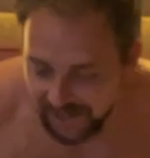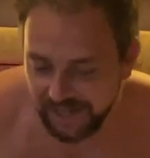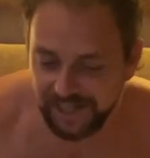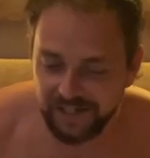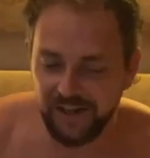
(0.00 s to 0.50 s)

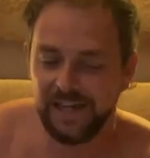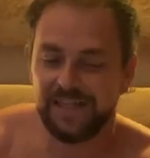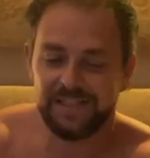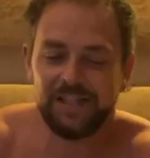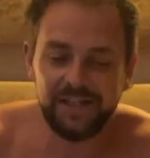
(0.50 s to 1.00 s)
I
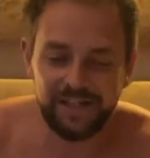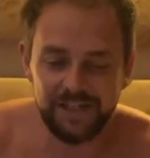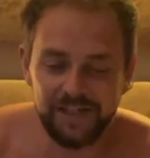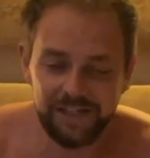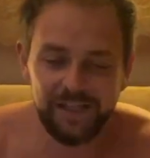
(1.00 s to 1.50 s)
like to
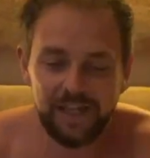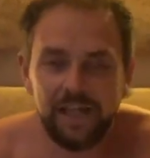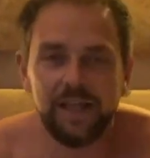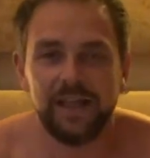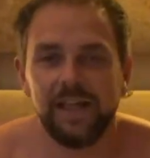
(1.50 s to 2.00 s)

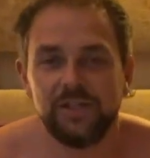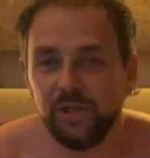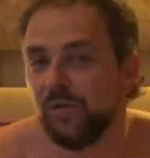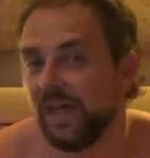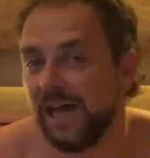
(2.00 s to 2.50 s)

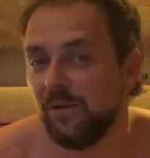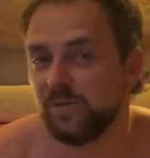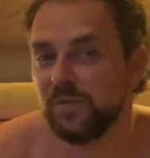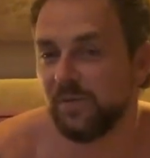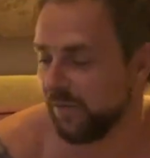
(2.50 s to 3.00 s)
do that
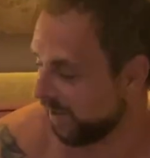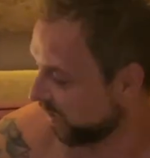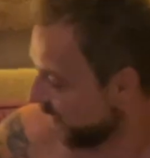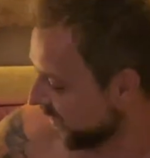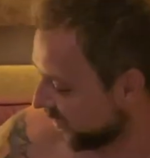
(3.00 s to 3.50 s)
helps me with my
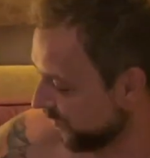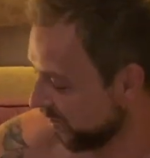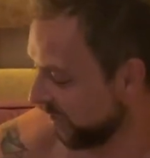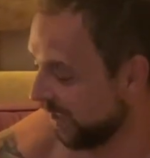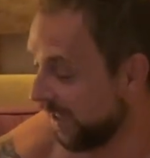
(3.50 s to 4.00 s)

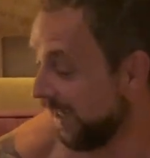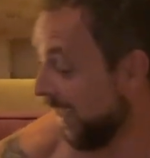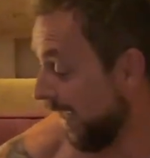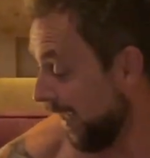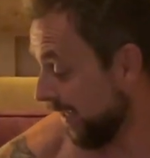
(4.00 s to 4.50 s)
spasms
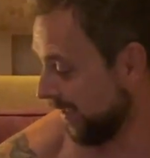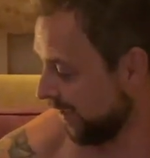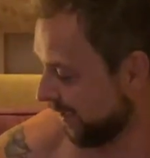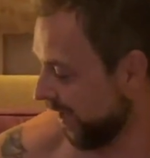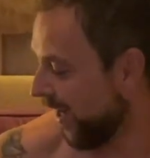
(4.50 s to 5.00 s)

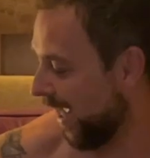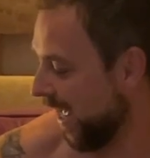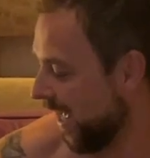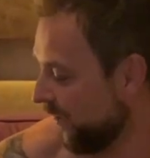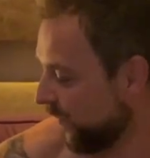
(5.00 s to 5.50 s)
is I
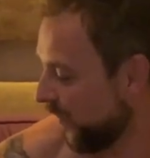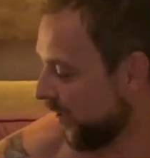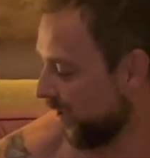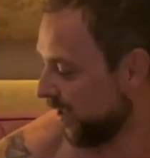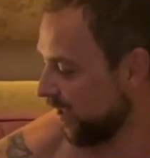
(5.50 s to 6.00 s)
have
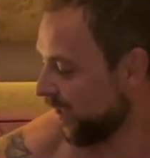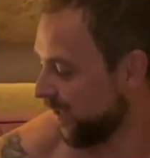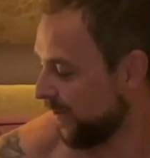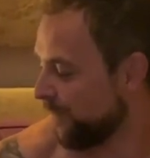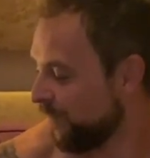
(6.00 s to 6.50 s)

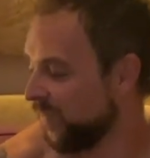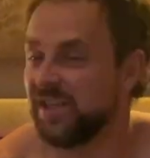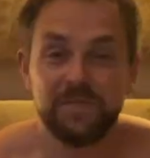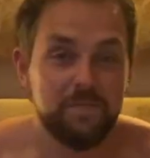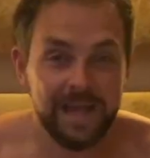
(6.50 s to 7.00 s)

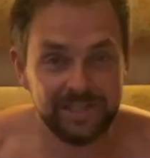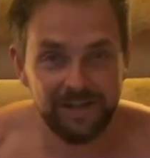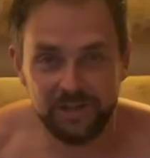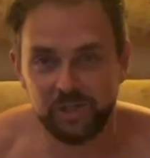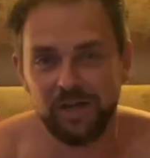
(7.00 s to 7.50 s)
this
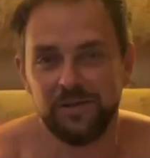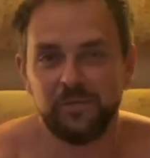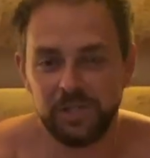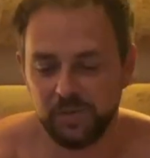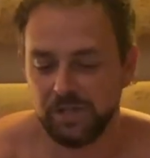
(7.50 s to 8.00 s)
massage gun, which was